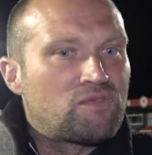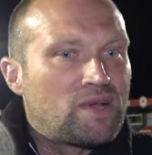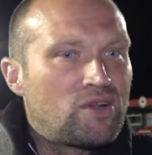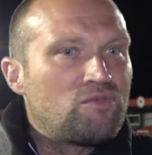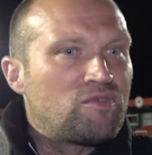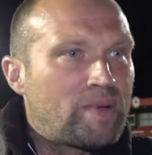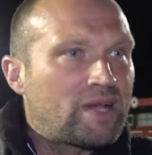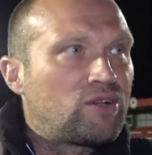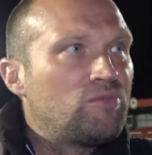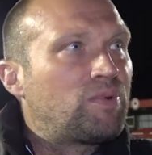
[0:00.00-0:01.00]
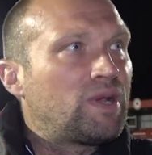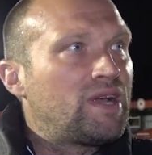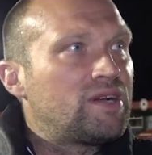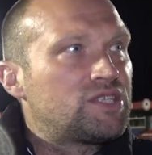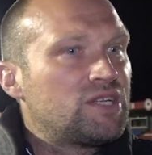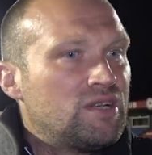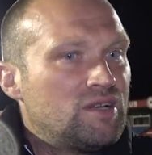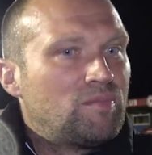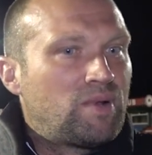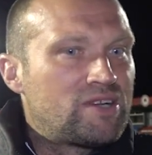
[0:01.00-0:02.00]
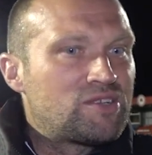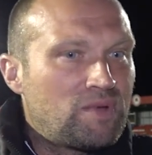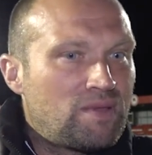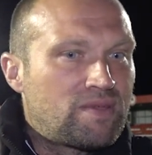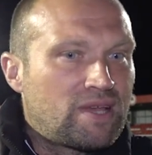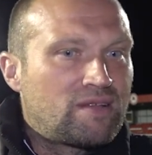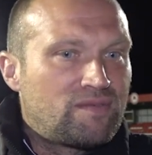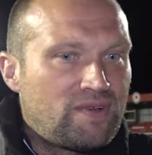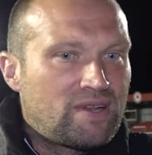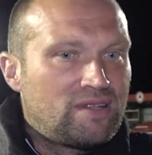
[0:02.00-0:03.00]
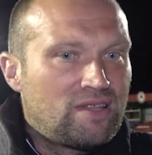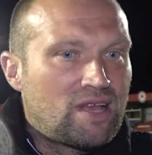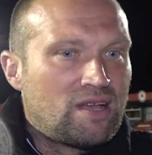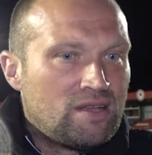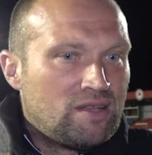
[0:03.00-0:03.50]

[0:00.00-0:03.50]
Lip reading: We've went out, we've picked good players, players that we think can fit into